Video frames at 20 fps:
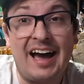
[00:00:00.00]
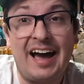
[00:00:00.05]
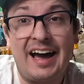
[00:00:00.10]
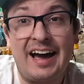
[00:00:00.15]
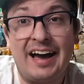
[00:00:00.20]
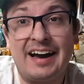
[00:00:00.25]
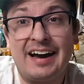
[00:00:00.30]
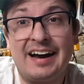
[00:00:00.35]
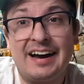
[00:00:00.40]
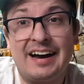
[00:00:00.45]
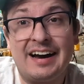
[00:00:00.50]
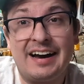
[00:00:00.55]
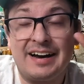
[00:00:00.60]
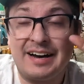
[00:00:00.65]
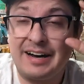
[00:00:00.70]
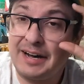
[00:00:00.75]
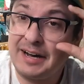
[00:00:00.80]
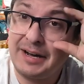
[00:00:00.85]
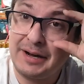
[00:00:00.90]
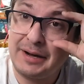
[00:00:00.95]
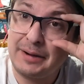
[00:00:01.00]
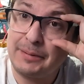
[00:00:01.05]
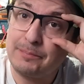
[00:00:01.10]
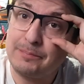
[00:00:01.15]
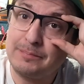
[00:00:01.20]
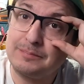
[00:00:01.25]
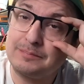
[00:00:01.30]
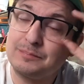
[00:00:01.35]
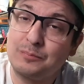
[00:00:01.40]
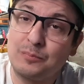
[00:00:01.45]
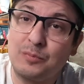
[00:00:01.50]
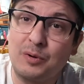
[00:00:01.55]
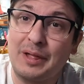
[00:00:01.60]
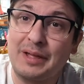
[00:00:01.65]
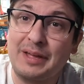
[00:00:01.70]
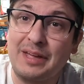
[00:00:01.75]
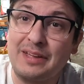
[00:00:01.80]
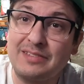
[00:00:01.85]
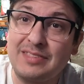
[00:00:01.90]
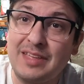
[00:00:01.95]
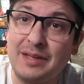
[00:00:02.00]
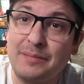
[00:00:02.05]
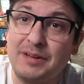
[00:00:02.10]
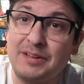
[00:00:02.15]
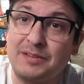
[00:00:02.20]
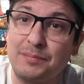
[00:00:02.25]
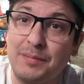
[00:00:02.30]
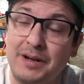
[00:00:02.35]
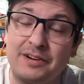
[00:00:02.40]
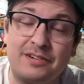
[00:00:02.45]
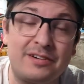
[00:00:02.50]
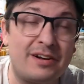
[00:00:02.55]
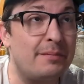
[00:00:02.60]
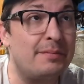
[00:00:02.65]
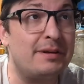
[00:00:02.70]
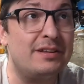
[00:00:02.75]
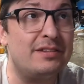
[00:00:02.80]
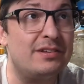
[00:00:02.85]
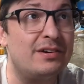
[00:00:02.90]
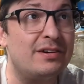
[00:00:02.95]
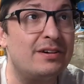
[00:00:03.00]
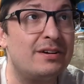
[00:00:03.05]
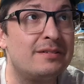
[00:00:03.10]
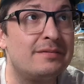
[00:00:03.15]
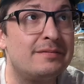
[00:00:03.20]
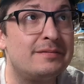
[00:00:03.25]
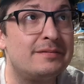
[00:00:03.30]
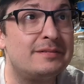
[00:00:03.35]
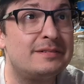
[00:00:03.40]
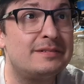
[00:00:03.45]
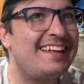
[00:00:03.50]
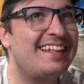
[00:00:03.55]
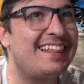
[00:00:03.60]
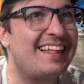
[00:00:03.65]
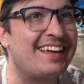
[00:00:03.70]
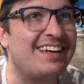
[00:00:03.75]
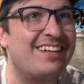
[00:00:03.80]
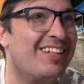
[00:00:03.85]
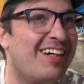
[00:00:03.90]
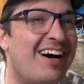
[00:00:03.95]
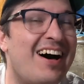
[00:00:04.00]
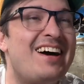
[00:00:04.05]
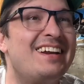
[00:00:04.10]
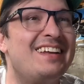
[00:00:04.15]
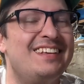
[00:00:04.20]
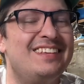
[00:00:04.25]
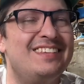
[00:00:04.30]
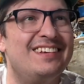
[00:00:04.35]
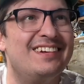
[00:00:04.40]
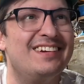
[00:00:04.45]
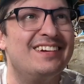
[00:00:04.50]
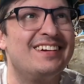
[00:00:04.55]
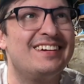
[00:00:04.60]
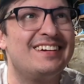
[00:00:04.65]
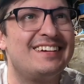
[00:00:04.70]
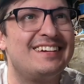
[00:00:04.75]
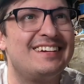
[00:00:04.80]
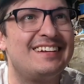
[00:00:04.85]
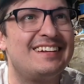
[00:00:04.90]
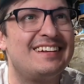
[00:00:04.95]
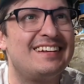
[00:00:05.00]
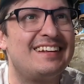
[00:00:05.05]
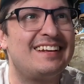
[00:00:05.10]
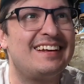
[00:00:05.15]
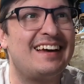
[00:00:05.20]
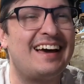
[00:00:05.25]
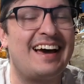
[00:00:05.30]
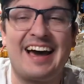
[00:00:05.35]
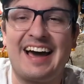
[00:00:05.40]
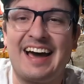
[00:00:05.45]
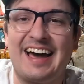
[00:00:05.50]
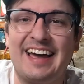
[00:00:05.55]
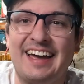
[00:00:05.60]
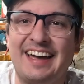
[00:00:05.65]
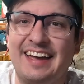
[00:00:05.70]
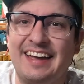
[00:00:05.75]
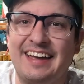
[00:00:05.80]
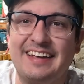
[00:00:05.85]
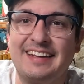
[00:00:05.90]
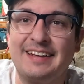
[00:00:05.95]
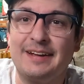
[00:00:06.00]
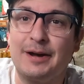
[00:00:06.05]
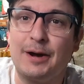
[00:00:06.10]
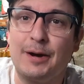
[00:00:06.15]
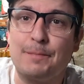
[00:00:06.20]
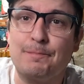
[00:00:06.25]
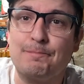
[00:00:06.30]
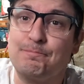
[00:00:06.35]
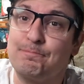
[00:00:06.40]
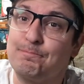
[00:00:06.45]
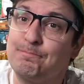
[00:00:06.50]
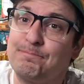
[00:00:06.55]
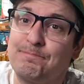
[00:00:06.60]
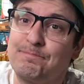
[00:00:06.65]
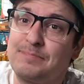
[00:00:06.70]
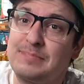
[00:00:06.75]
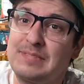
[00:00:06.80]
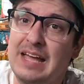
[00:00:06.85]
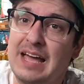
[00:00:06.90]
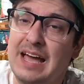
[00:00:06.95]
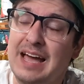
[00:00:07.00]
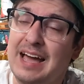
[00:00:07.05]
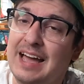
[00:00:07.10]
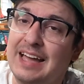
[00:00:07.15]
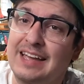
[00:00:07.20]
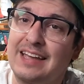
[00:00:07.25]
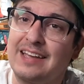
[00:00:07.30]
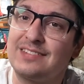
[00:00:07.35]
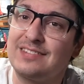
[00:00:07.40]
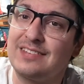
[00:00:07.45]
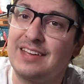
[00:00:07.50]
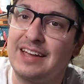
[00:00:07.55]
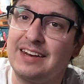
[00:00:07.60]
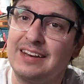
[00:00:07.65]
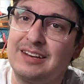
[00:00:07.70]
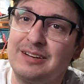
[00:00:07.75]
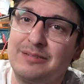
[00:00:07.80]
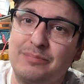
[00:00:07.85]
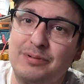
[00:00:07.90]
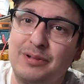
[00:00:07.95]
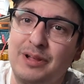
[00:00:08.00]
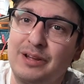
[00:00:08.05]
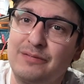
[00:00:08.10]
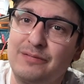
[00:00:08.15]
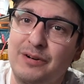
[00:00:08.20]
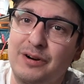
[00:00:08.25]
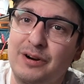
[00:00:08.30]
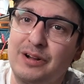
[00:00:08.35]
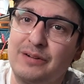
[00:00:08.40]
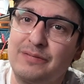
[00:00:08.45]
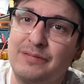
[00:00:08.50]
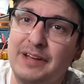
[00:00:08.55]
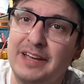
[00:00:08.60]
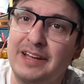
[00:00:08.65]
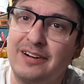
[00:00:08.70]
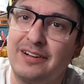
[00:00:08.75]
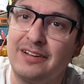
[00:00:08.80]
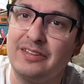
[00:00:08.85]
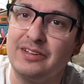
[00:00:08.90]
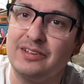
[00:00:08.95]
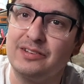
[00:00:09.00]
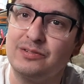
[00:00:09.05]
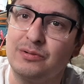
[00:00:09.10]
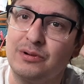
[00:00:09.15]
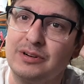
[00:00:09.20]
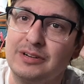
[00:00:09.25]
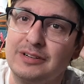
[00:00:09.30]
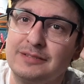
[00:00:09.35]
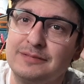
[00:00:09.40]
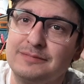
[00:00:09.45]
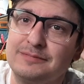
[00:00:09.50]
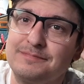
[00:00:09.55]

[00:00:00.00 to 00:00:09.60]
Well, I guess that makes my job easier. Like, a lot easier. I guess I didn't plan far enough ahead on this one.